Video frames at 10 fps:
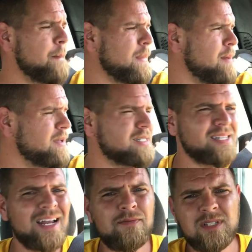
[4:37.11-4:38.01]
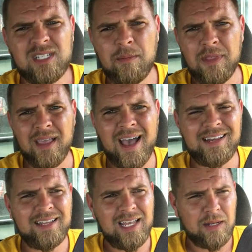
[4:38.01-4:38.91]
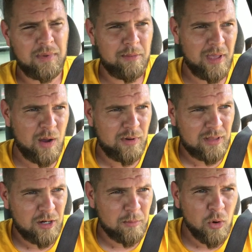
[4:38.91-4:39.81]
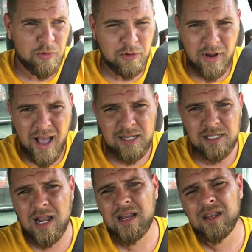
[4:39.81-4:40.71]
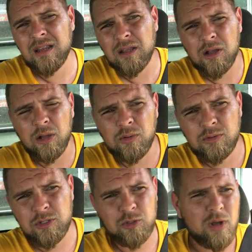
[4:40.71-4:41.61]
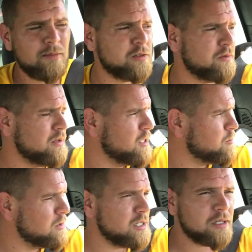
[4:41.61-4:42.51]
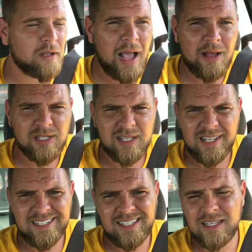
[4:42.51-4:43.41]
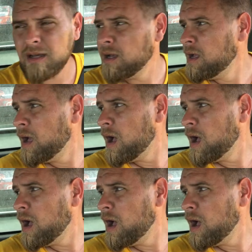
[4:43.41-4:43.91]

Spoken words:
Maybe it's not even something I did. Maybe I went there to mow the grass and I didn't include shrubs for this particular house, and they see a